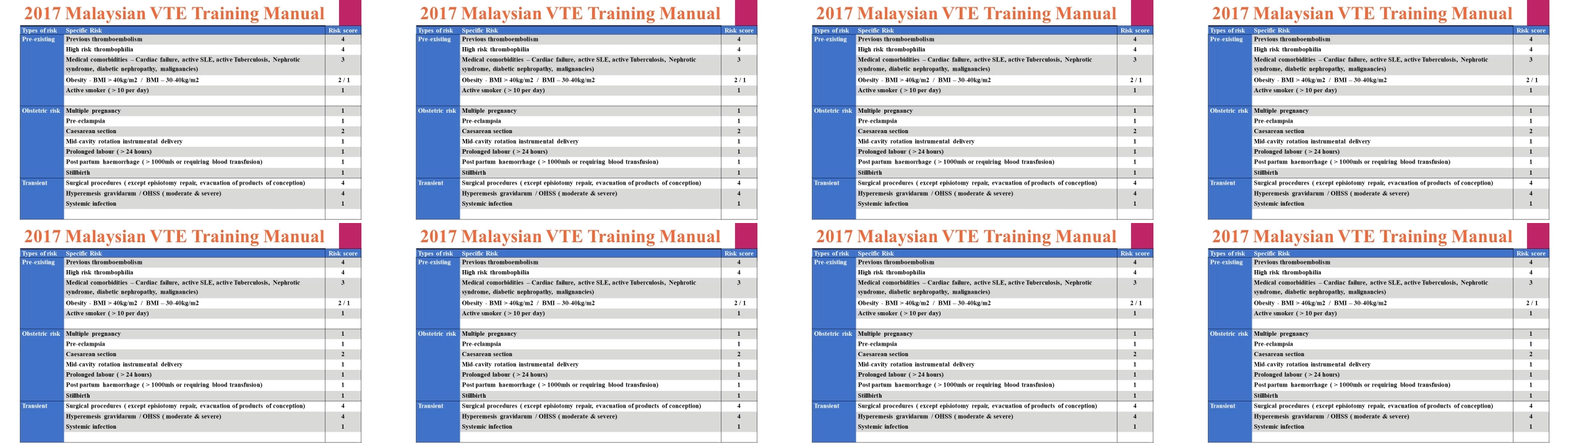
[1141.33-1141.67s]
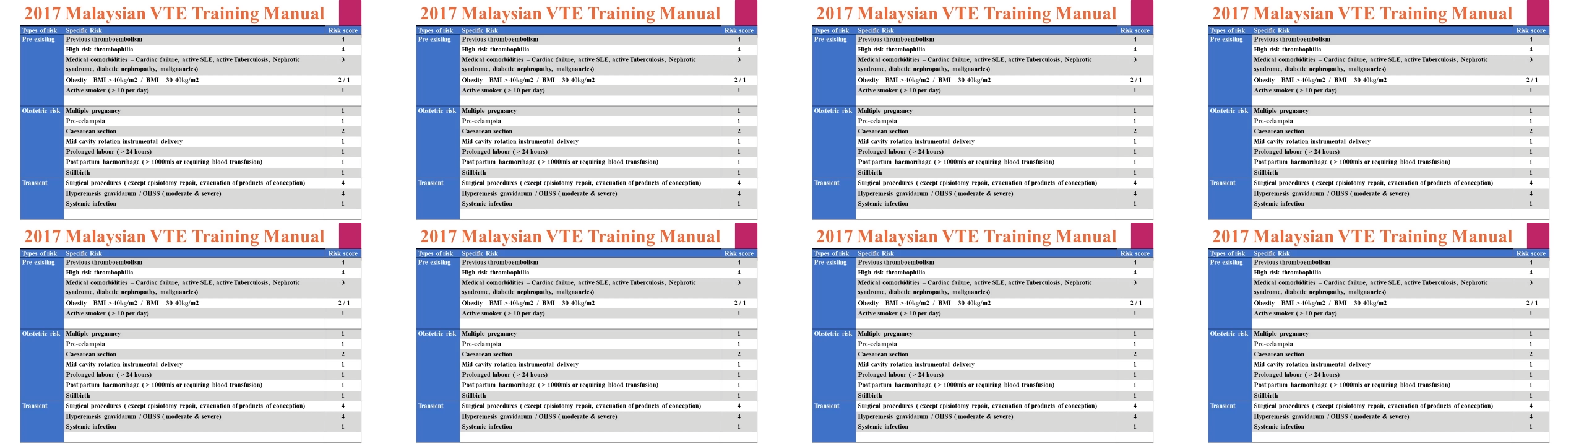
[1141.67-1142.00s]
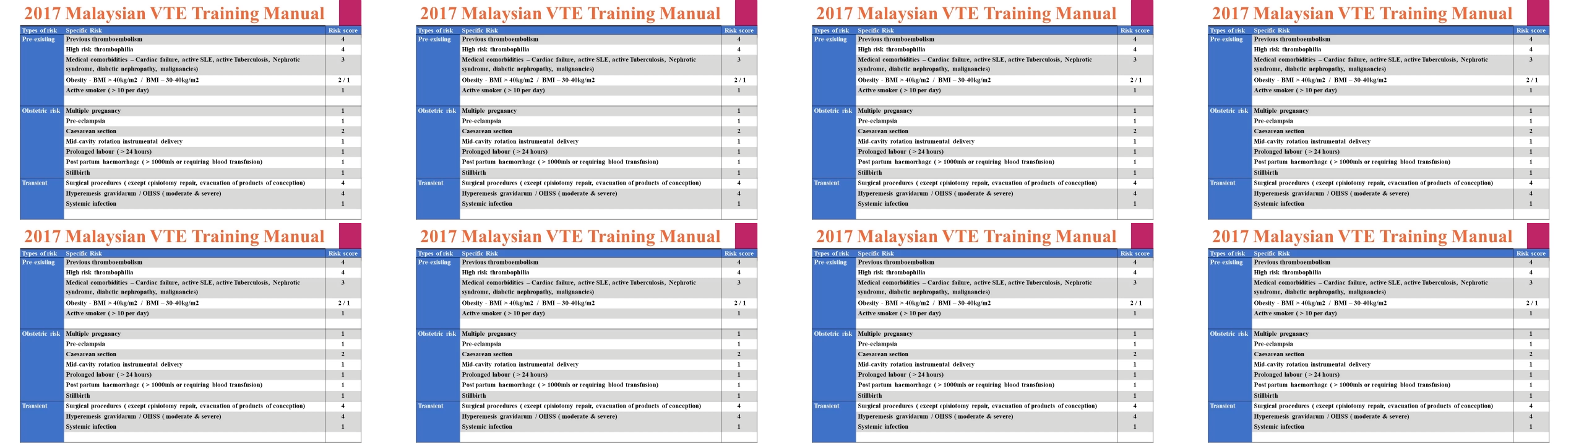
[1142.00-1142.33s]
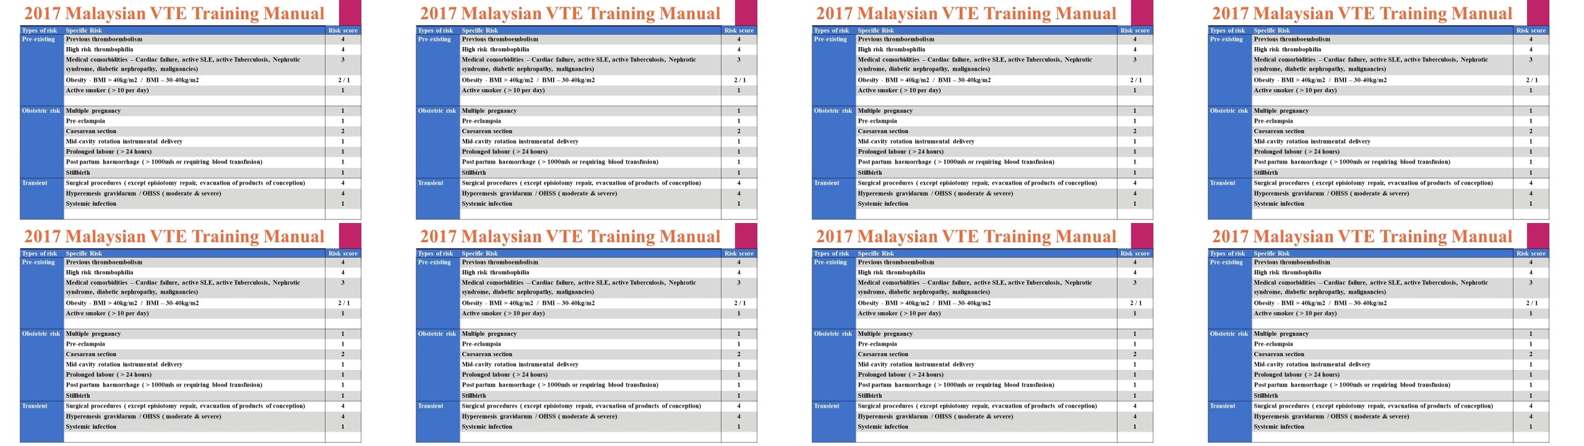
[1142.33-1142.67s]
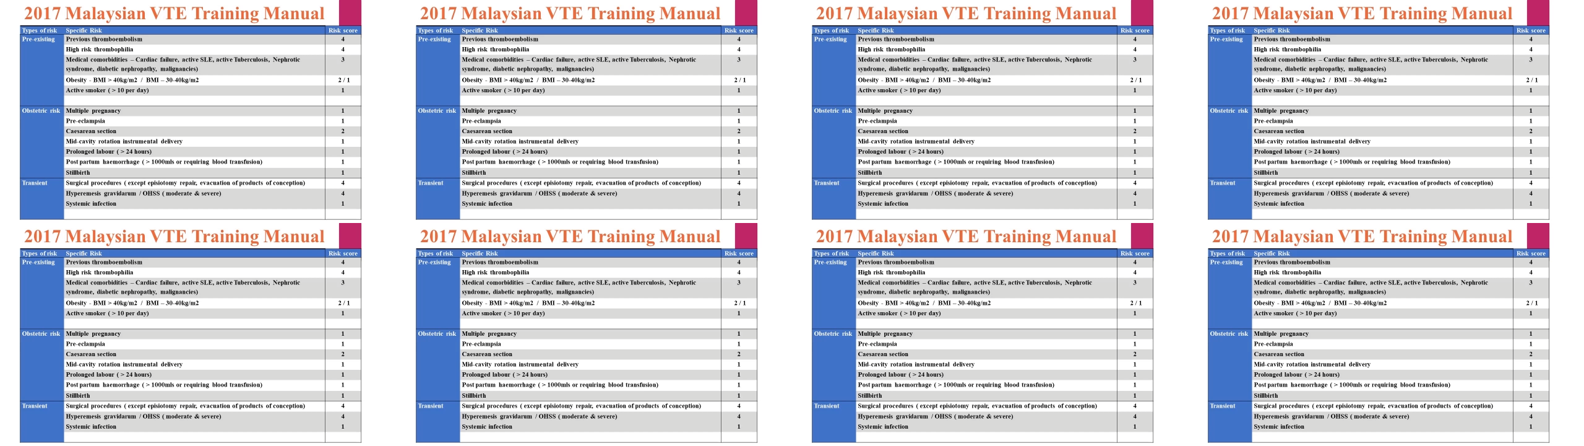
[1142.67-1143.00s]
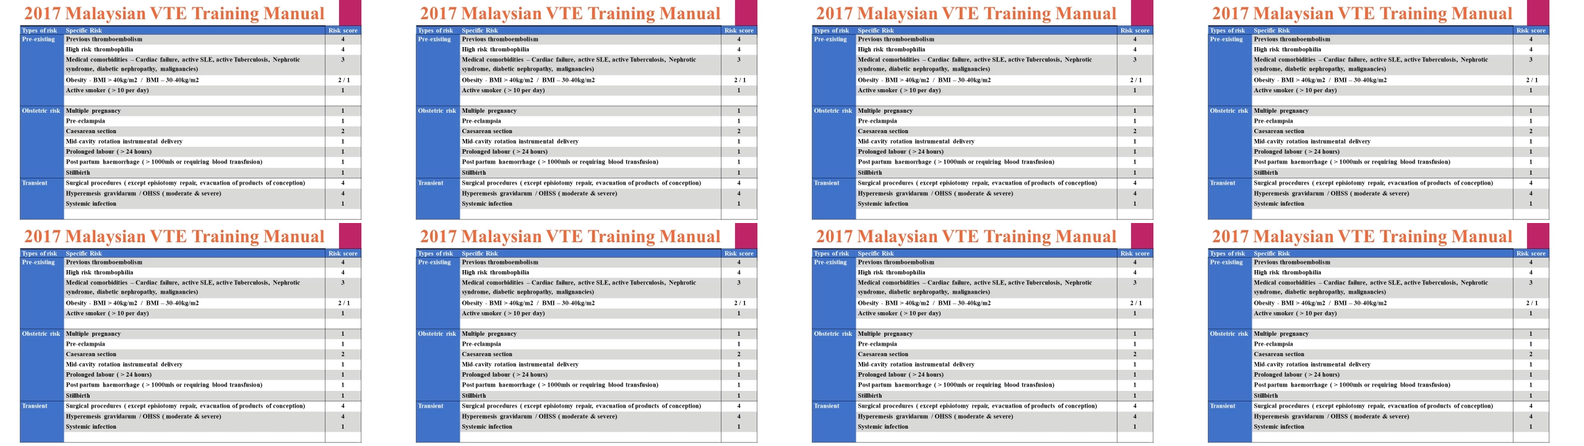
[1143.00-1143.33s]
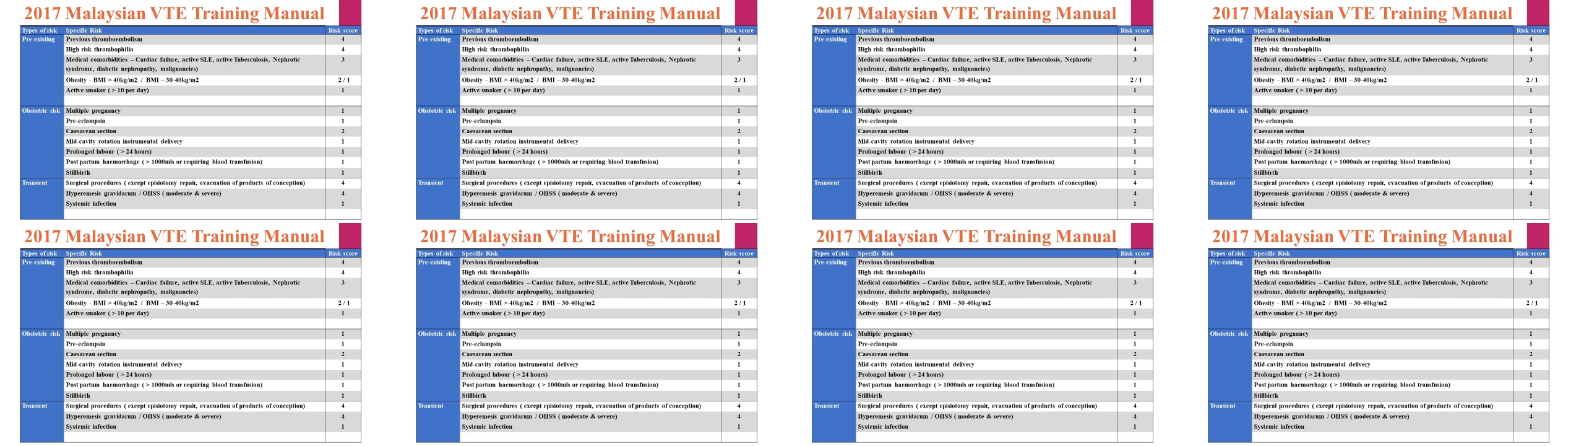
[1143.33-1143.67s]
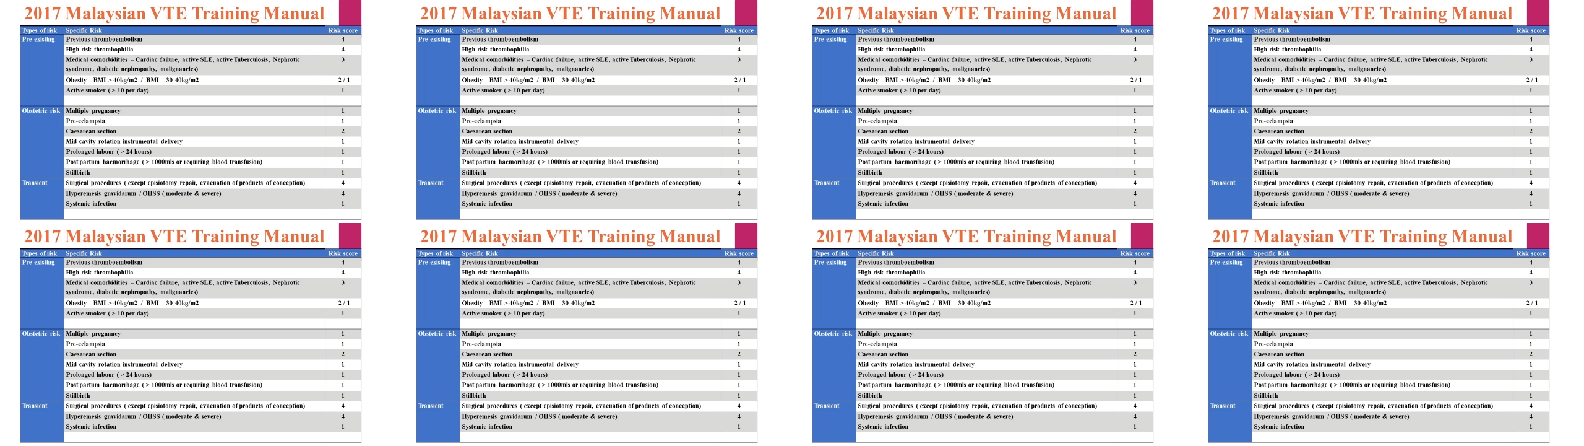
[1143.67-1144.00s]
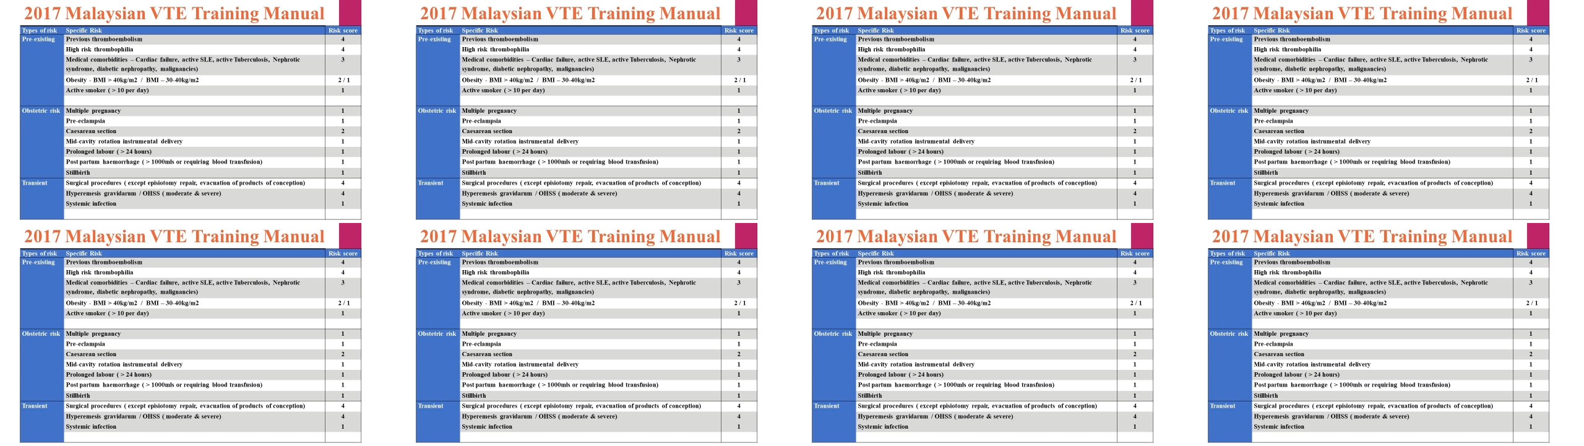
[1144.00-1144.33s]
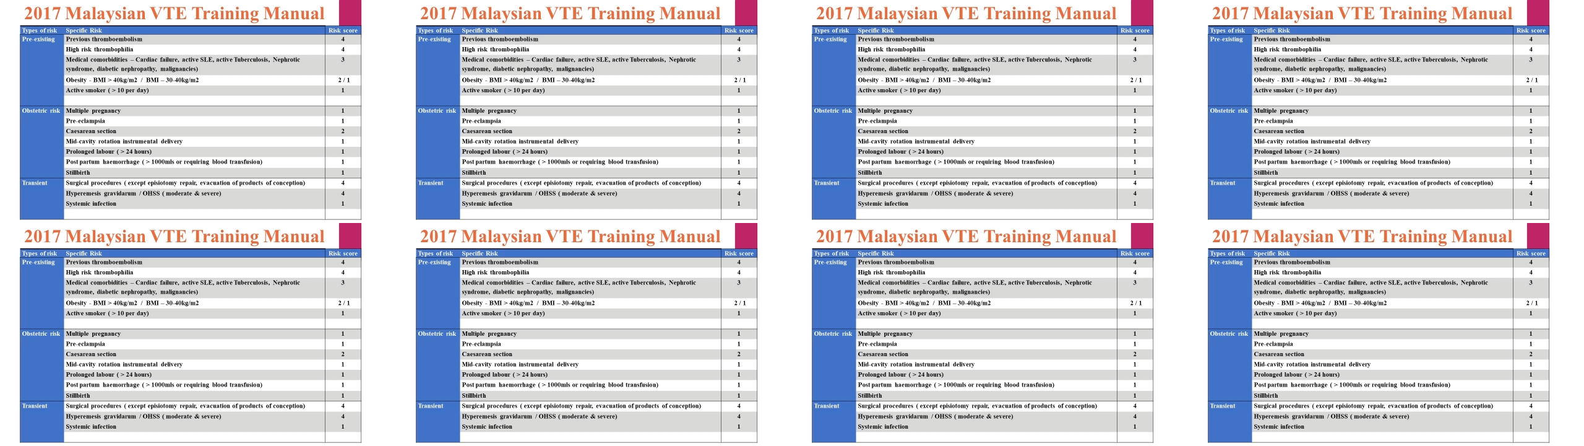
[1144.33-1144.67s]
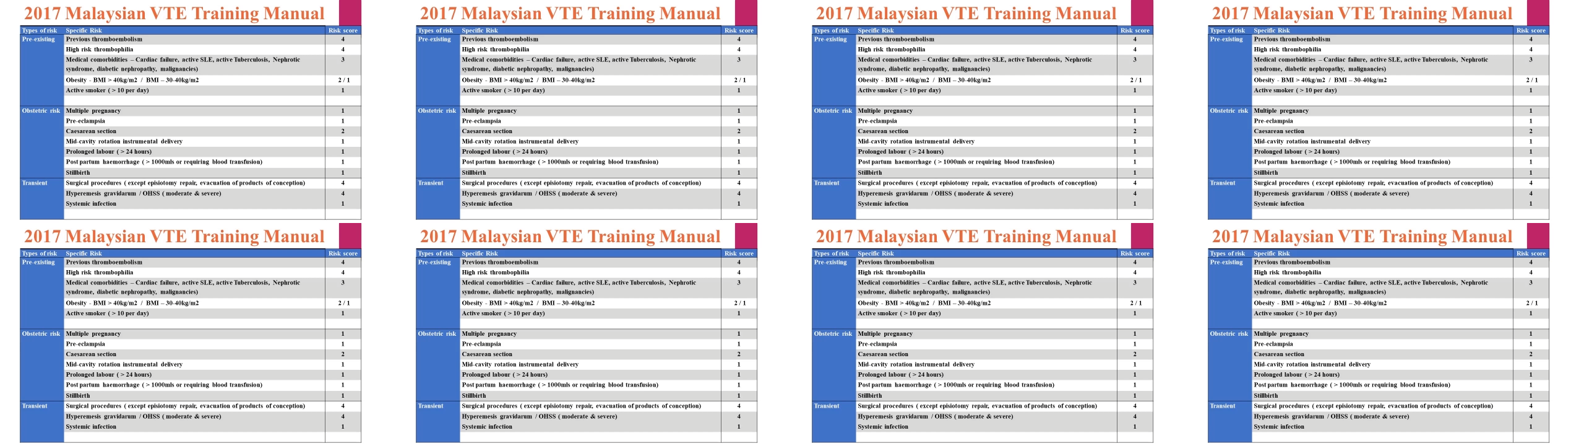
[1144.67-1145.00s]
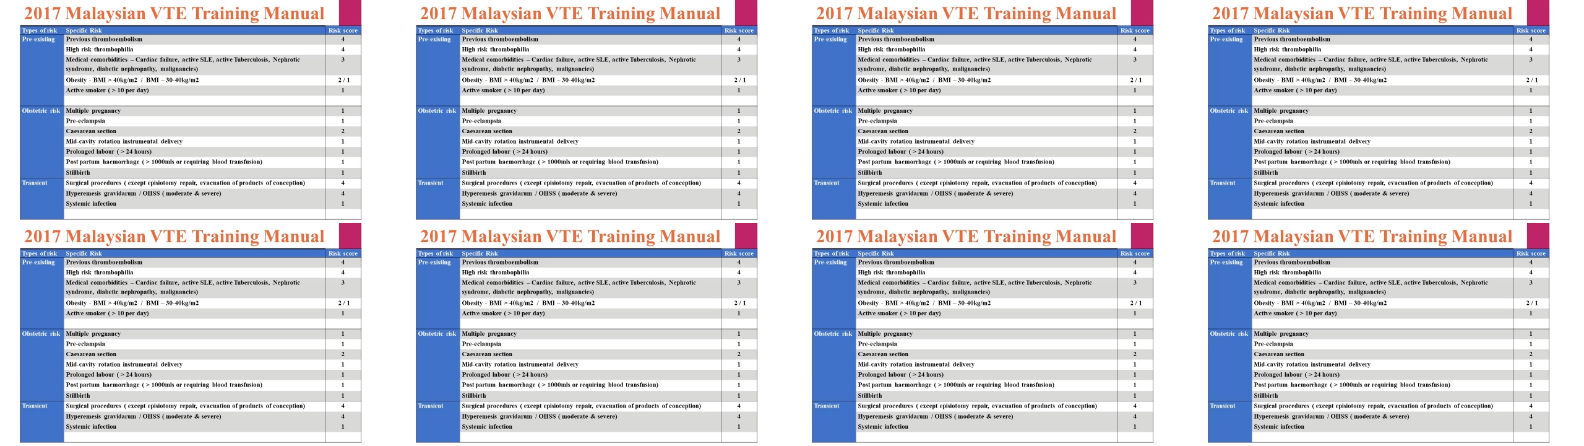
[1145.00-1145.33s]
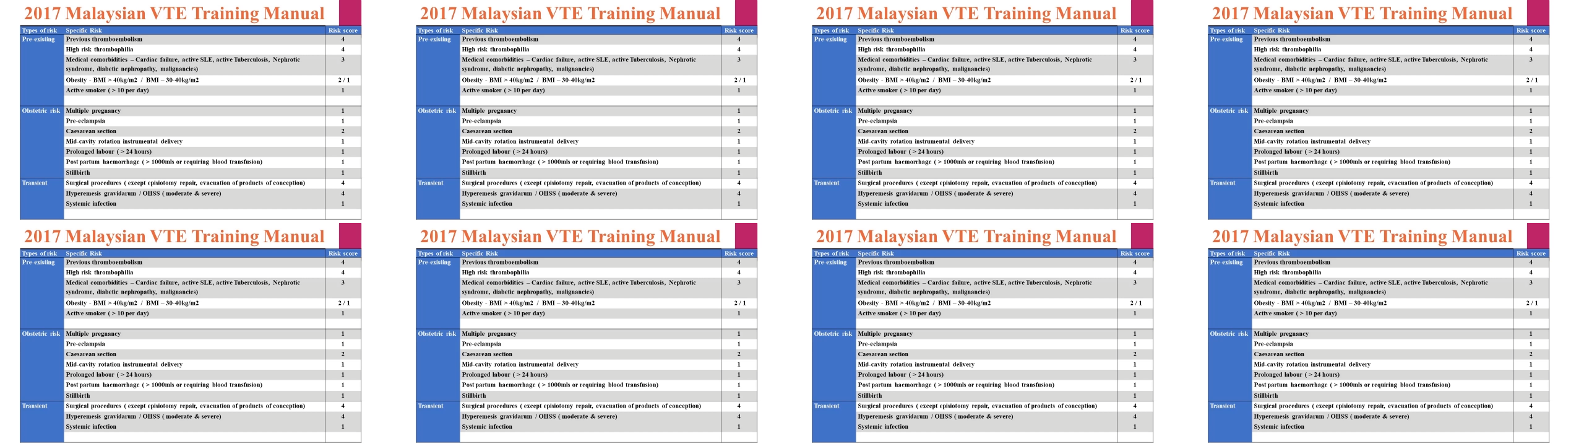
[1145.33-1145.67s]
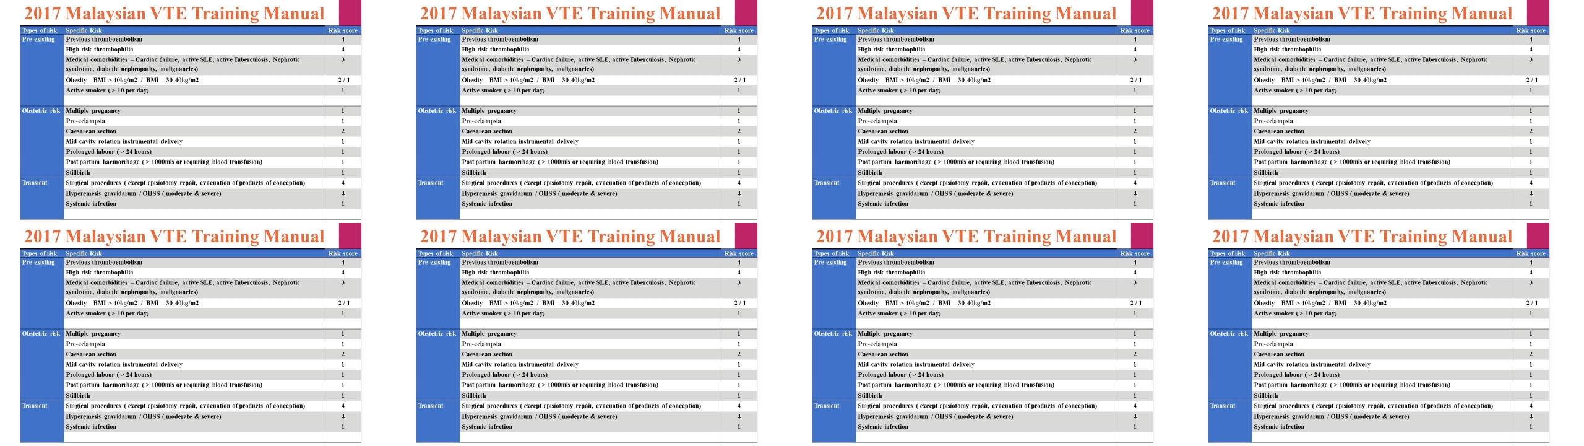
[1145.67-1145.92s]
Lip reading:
No face is visible, so there are no lips to read.